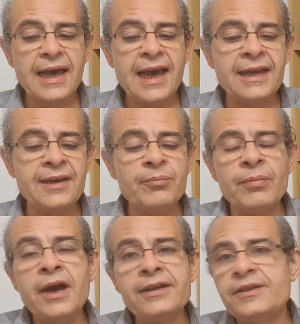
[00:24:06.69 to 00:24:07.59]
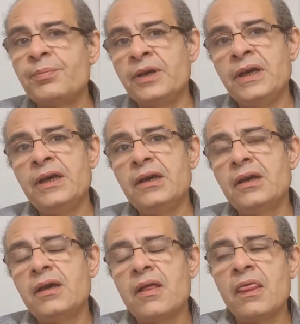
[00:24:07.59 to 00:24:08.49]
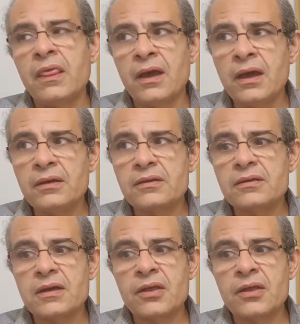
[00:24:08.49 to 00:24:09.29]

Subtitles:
And it might be that